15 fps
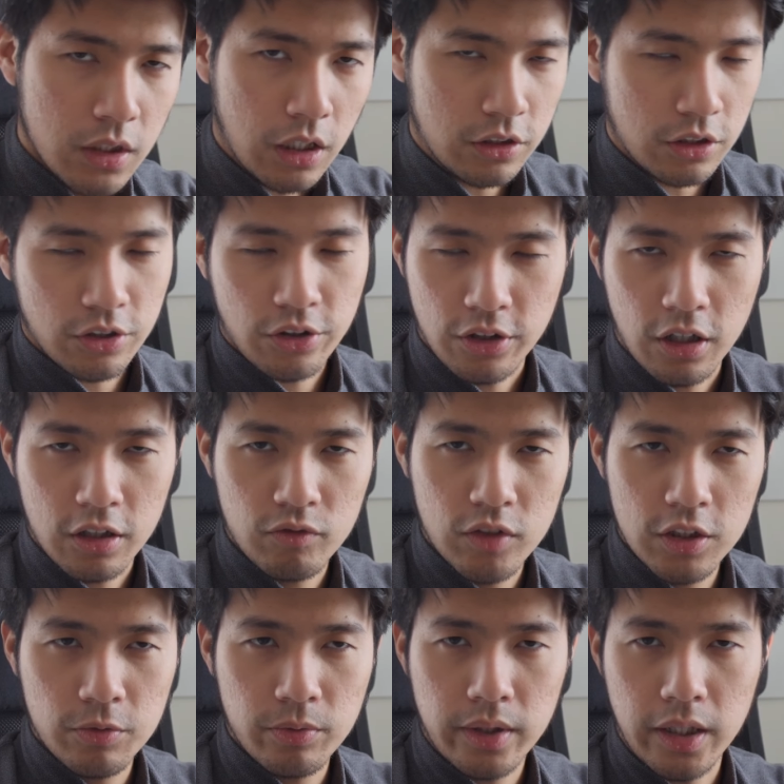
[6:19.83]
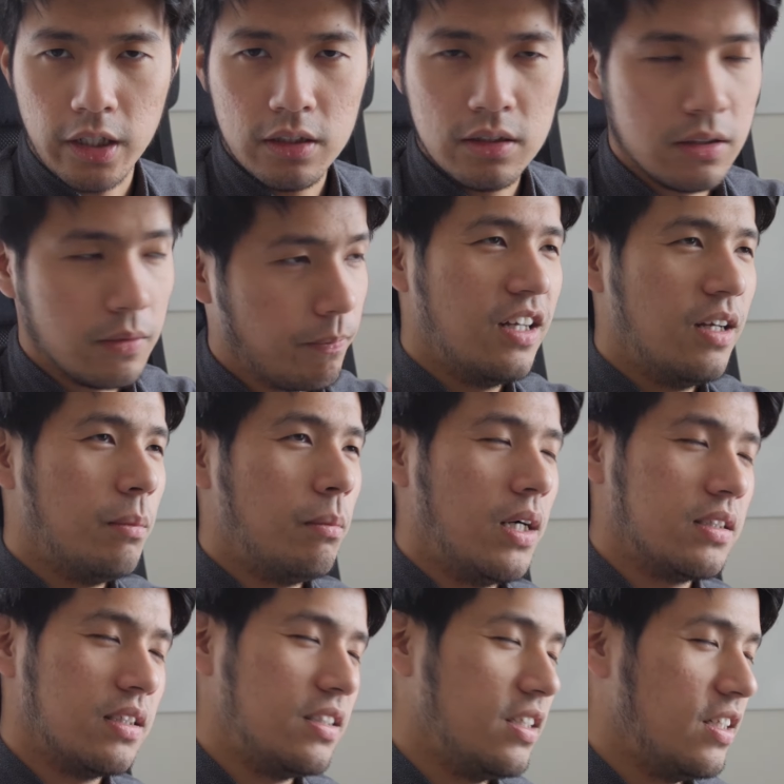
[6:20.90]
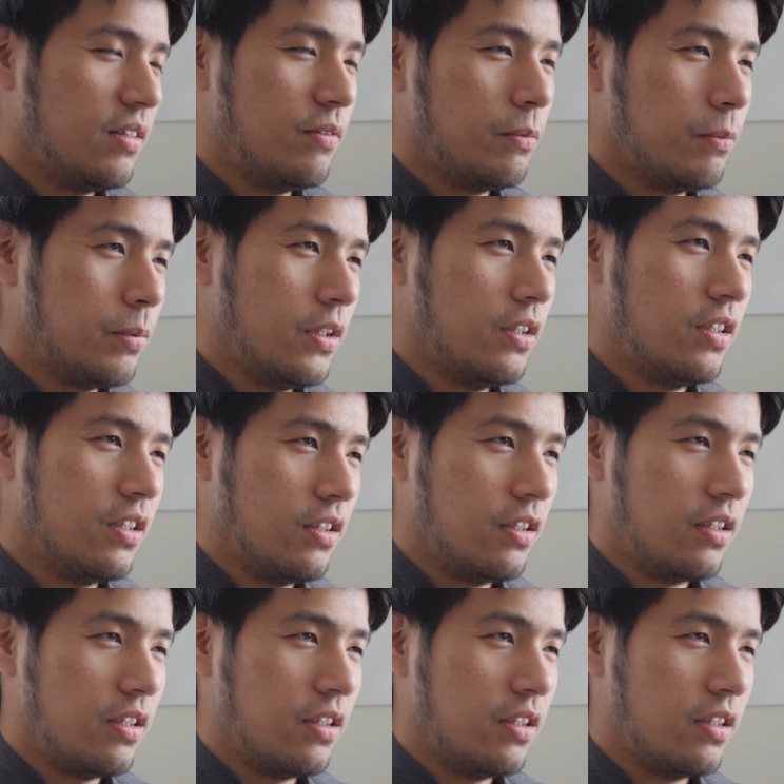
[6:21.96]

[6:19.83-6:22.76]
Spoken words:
I just thought of this phrase. Mazda didn't put